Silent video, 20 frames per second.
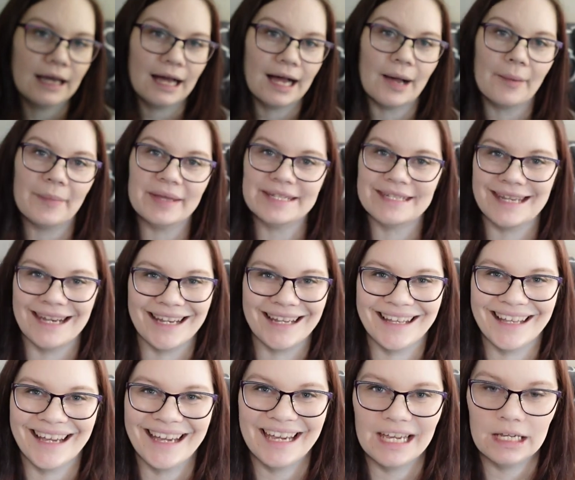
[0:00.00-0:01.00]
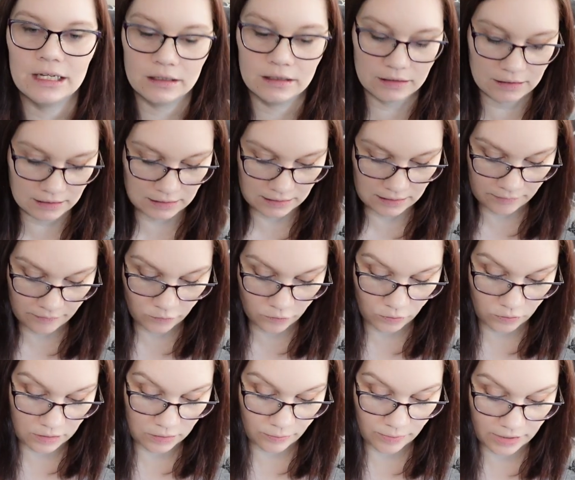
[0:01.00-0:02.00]
um, in daylight um,
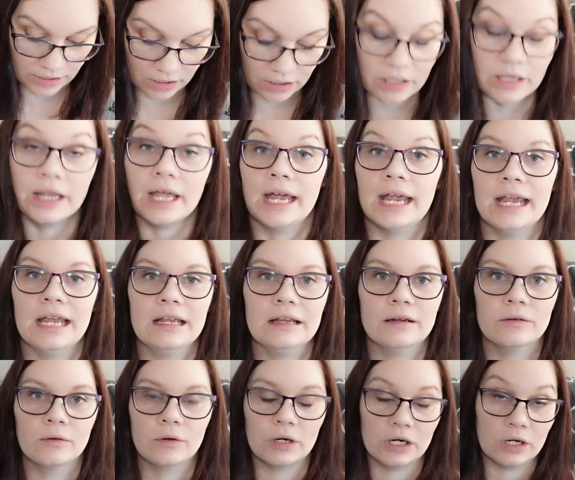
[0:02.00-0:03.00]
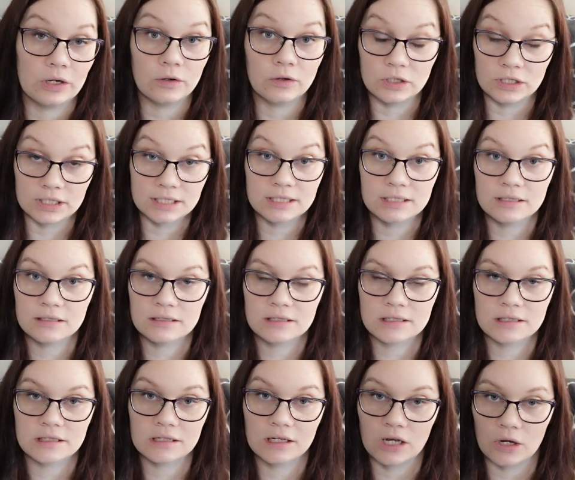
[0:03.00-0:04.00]
or with a good light or you
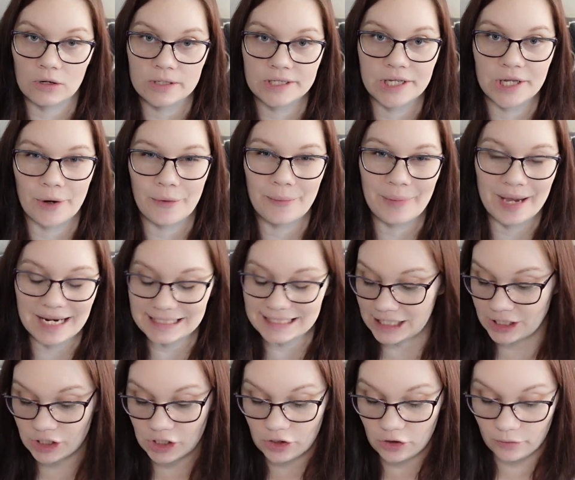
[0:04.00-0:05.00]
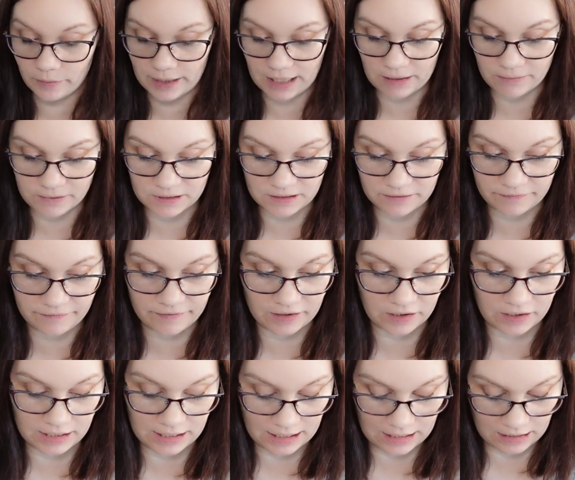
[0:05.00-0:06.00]
just go slow and pay attention you'll be able to
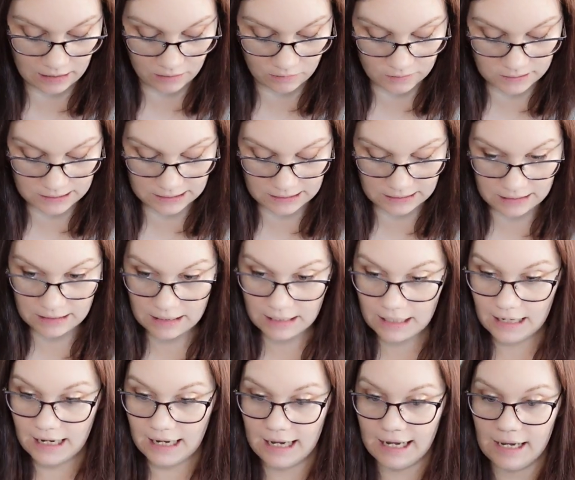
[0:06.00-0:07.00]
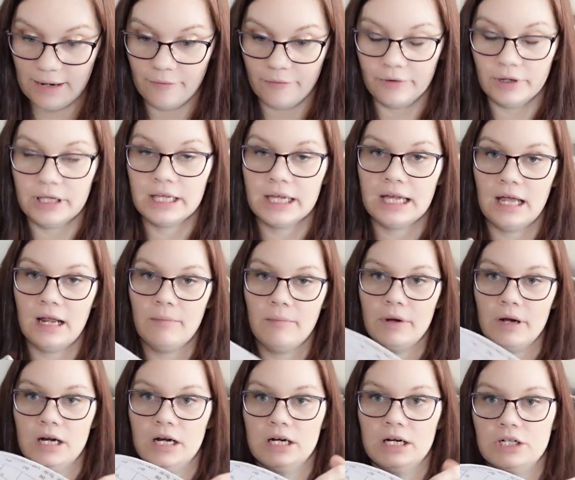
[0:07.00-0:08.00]
figure that out um, really good
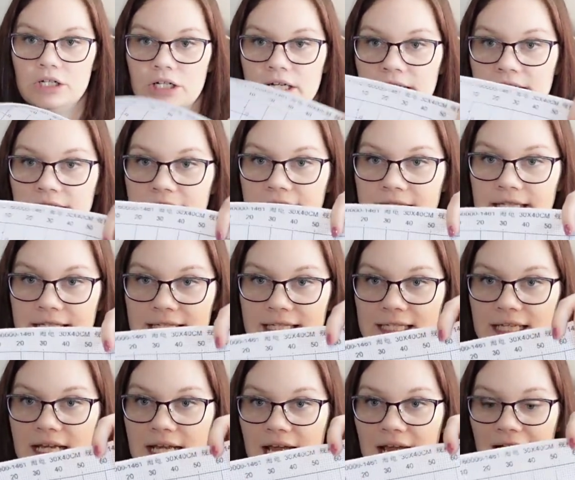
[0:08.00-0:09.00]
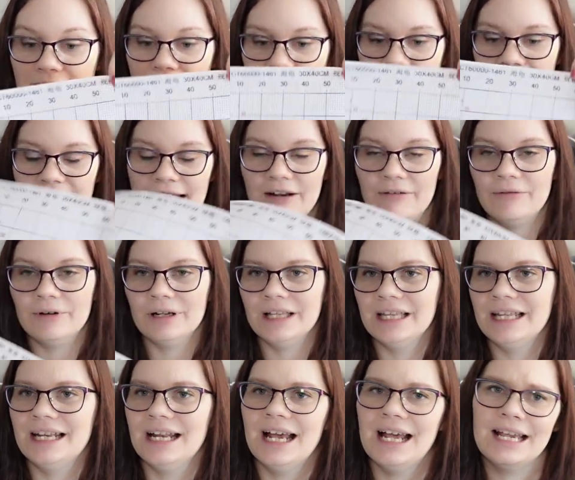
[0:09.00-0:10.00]
margins again
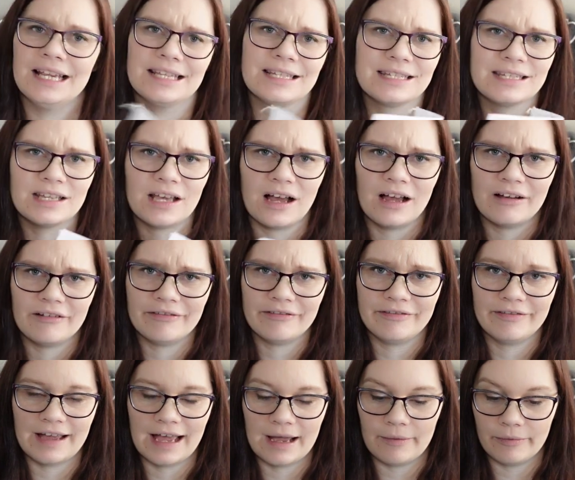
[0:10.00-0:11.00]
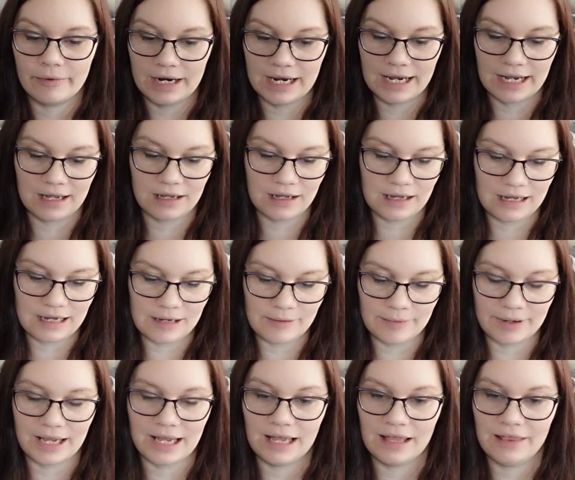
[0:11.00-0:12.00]
really nice soft fabric
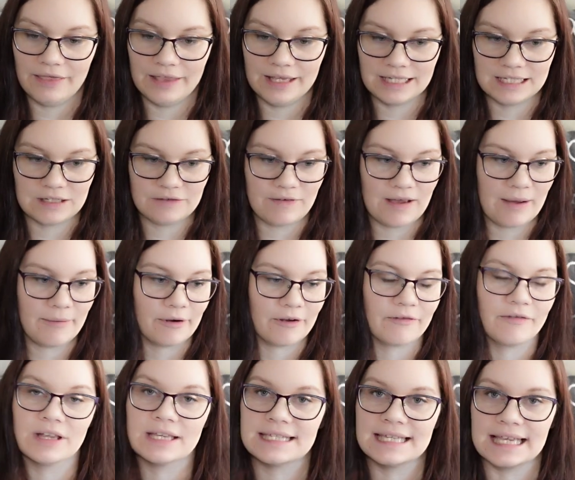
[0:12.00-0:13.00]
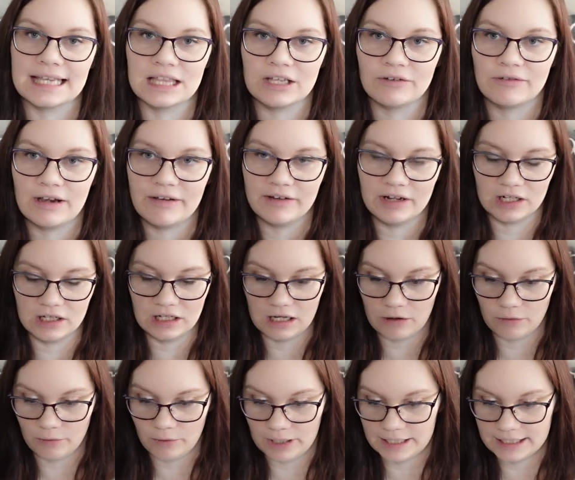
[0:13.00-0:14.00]
um, this fabric feels like the
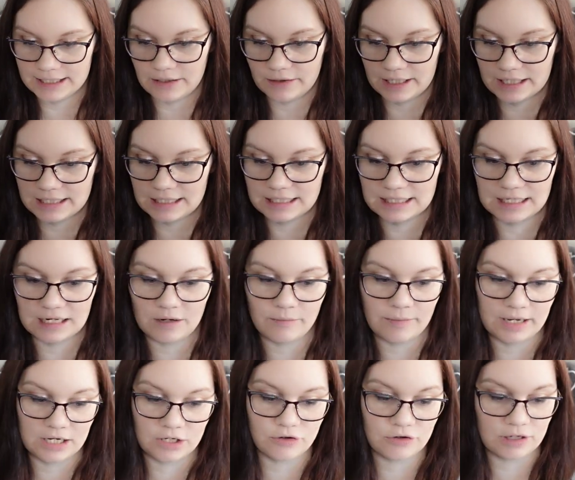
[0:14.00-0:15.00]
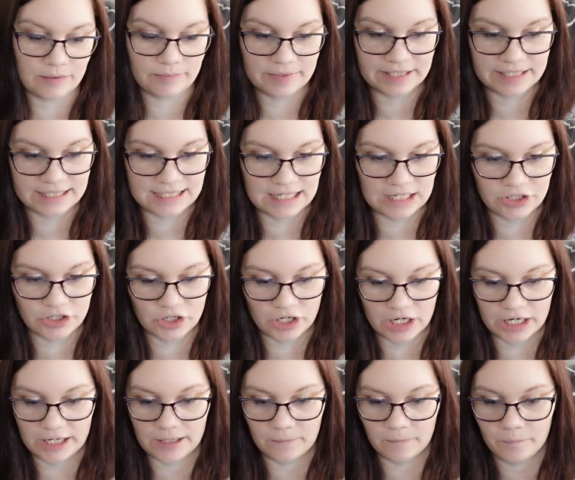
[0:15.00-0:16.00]
Ravenclaw one so this is going to be a dream to stitch
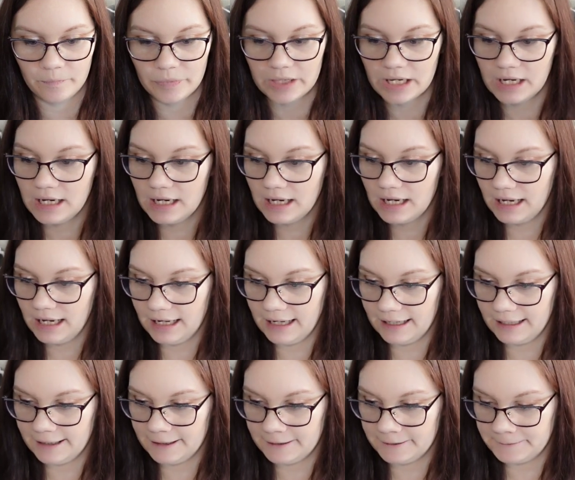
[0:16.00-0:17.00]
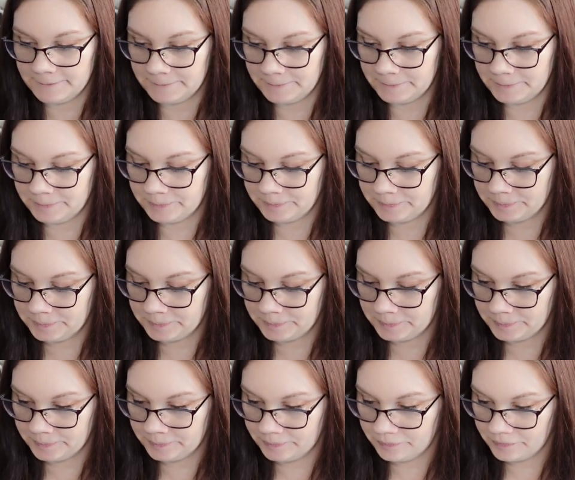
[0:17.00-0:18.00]
on um,
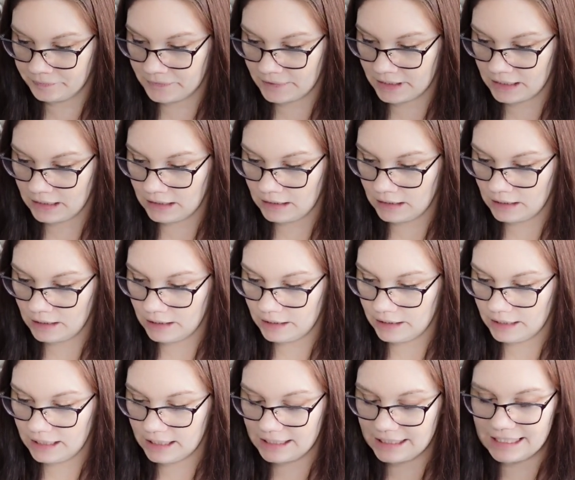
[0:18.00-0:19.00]
the